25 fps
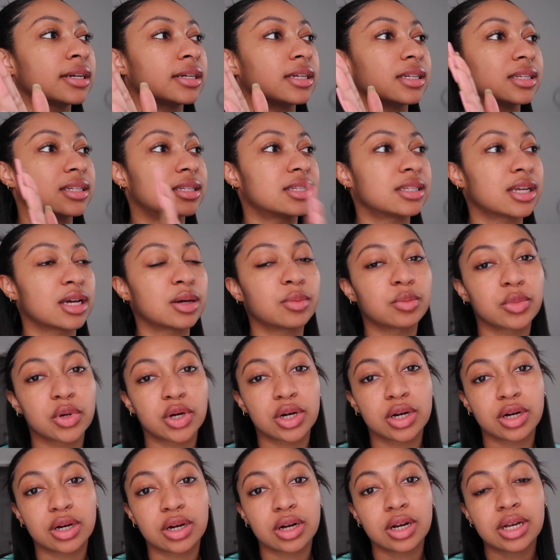
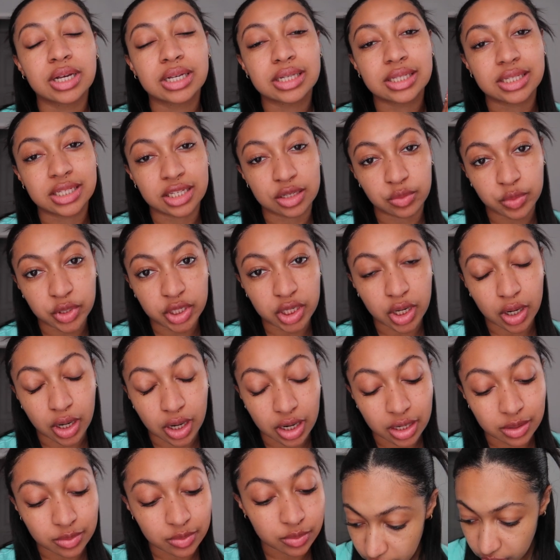December
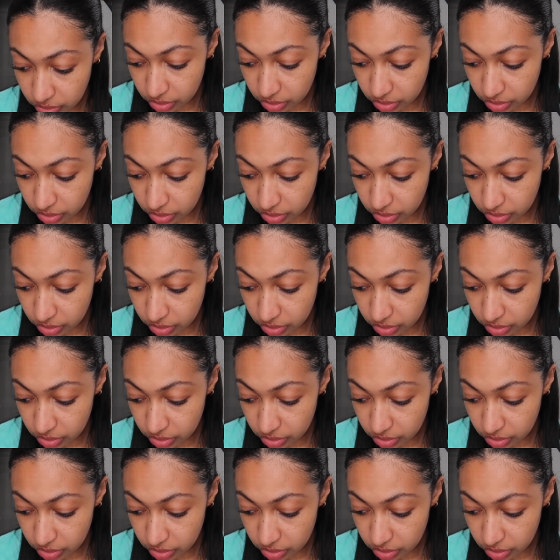TBR.